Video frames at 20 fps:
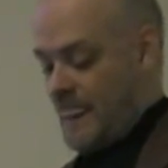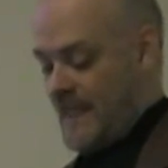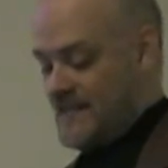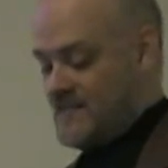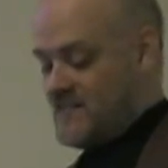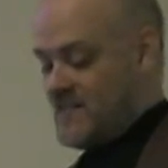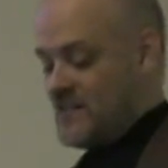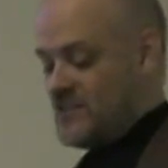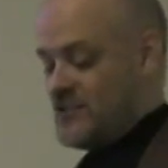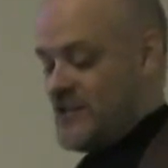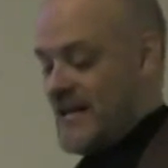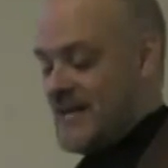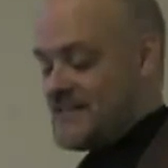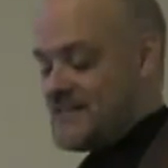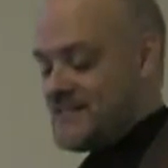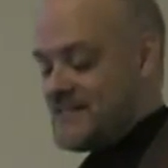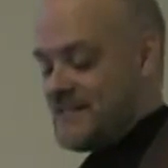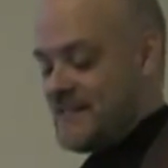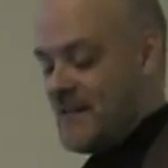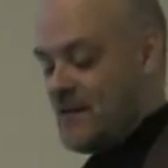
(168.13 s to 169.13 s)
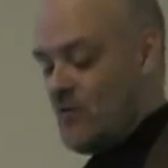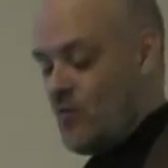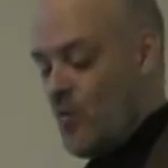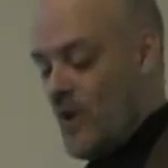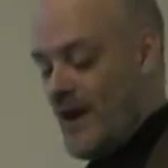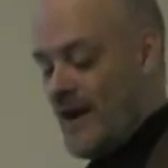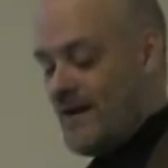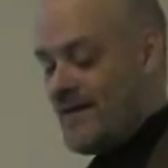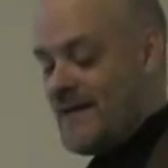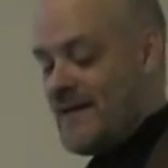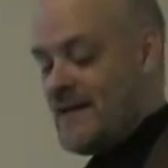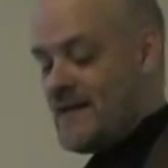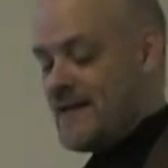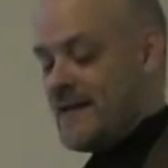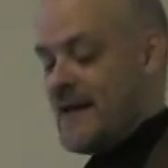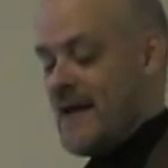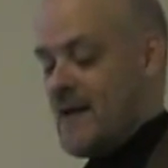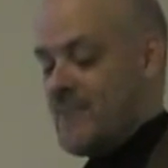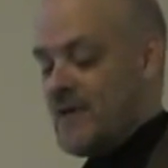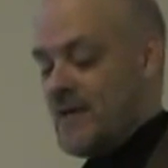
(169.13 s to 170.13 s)
suggests that where
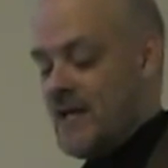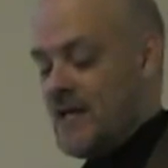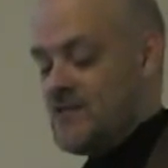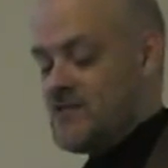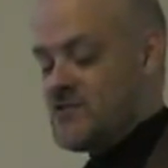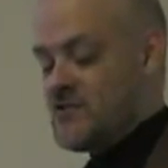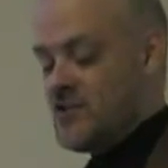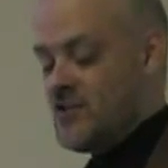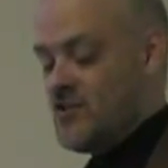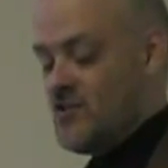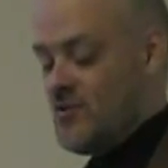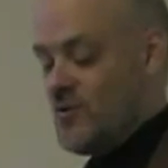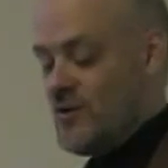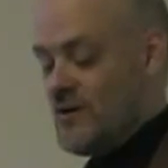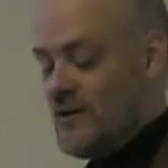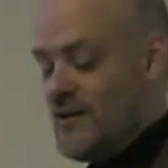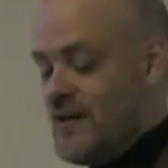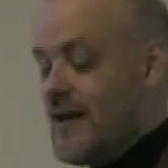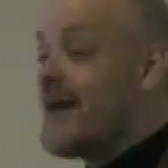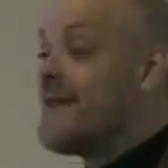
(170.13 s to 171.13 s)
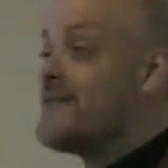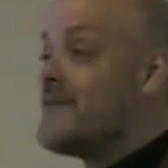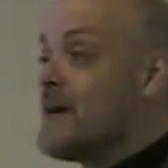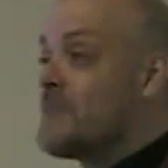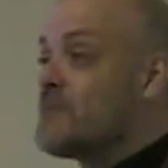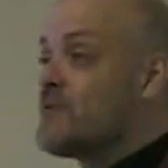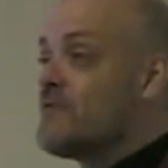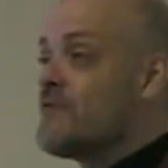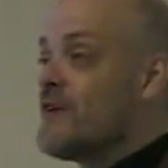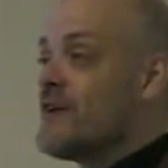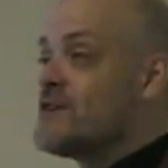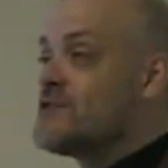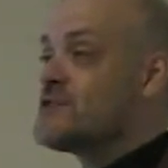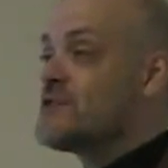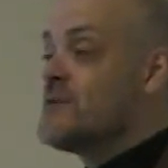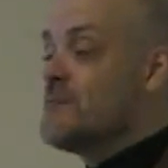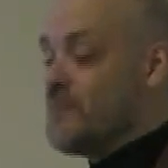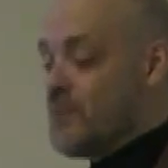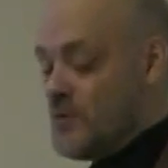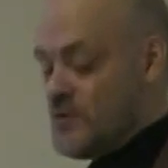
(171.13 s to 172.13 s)
economic insecurity and
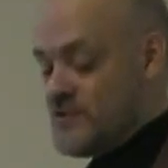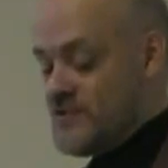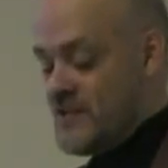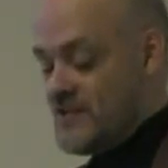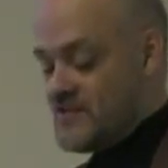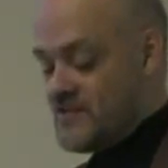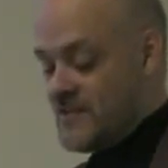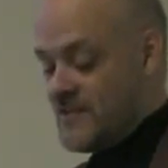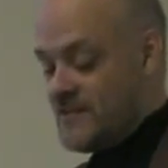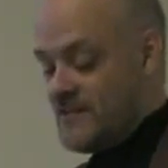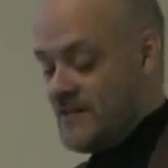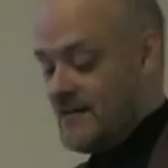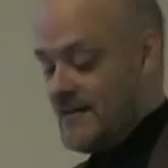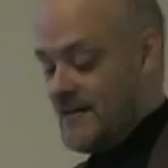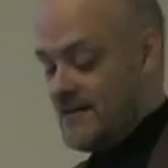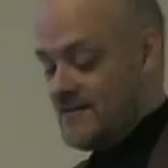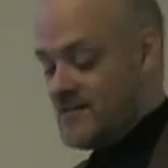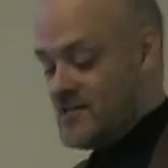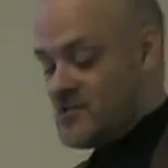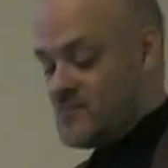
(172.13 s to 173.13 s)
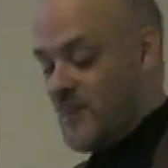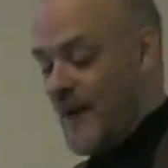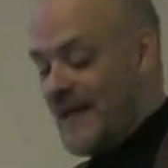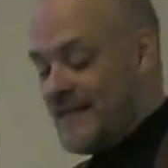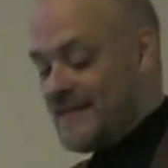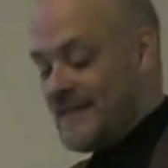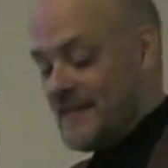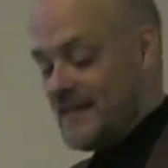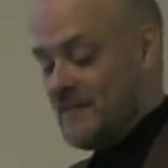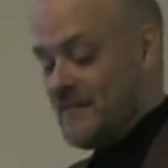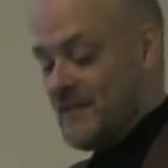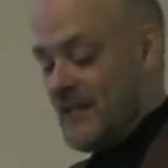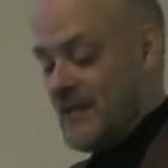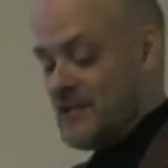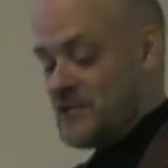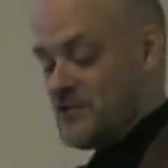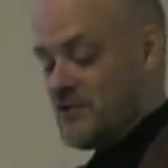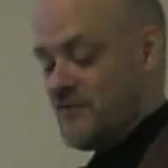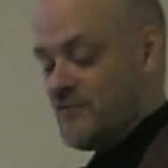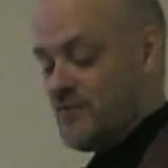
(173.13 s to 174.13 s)
deprivation persisted, despite the
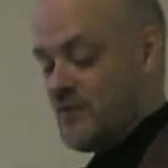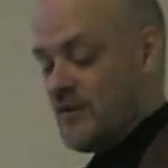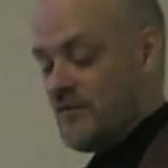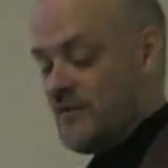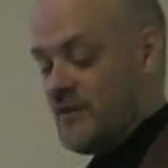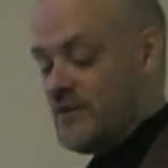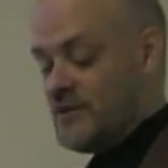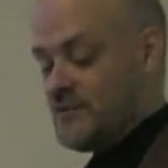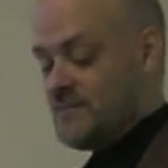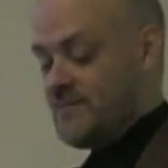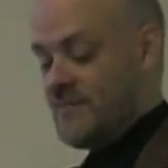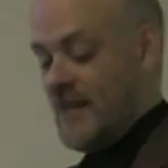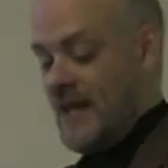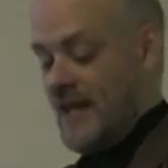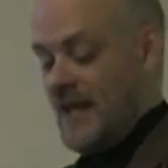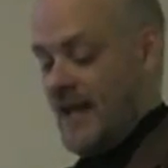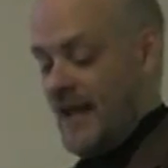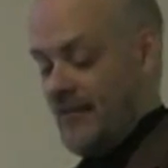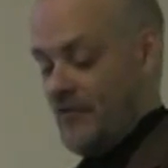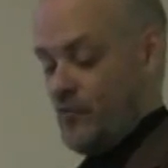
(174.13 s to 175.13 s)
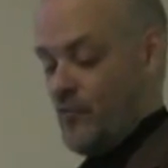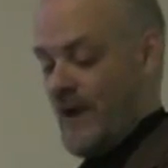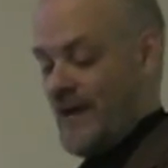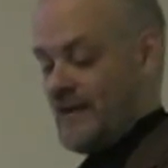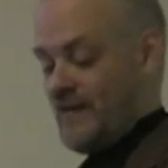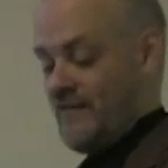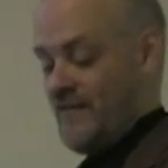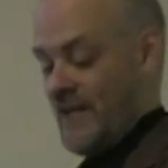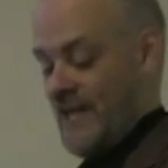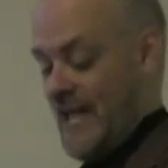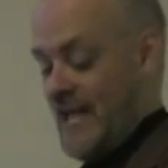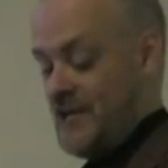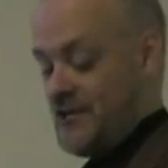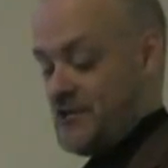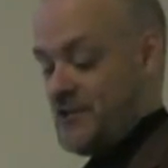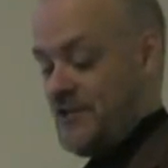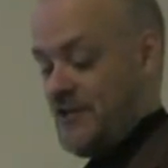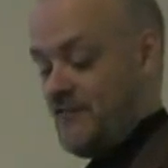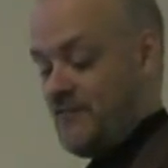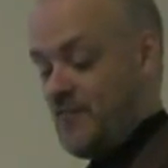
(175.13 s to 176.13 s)
elimination of privilege and the
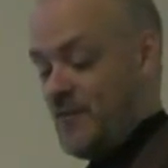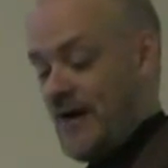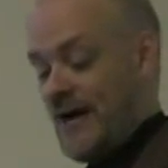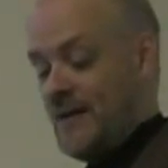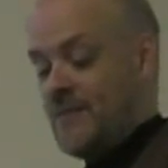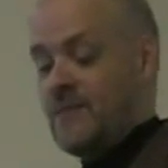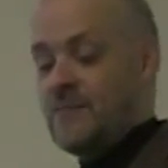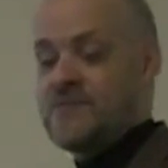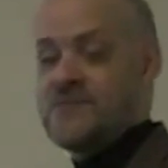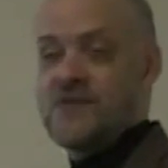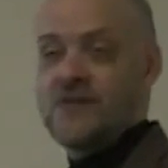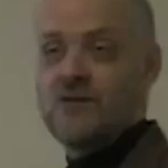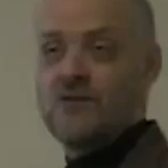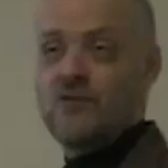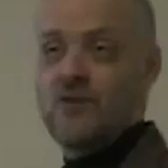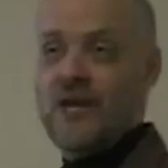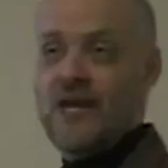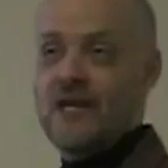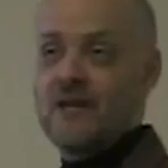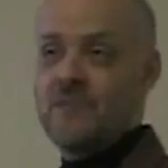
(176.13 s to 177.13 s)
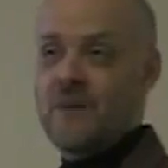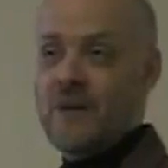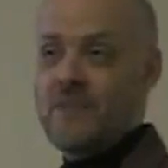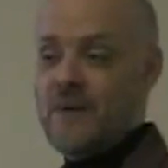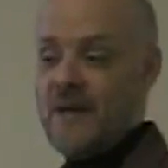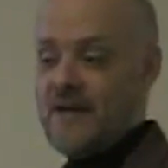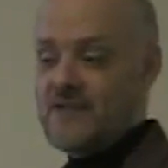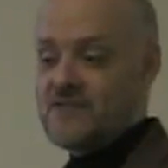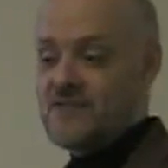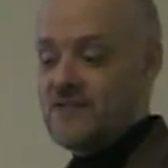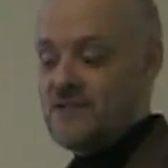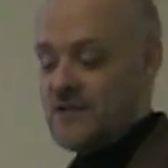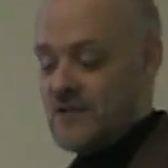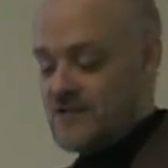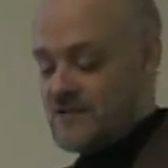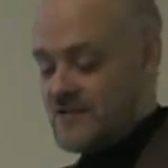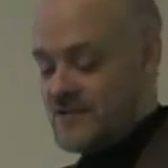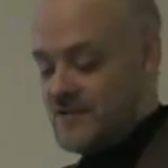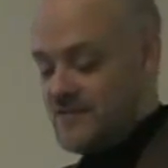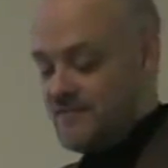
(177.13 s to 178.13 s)
rectification of problems created by past
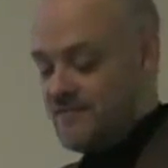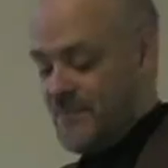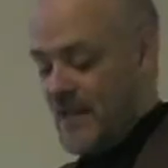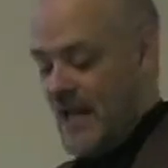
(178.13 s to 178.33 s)
injustice,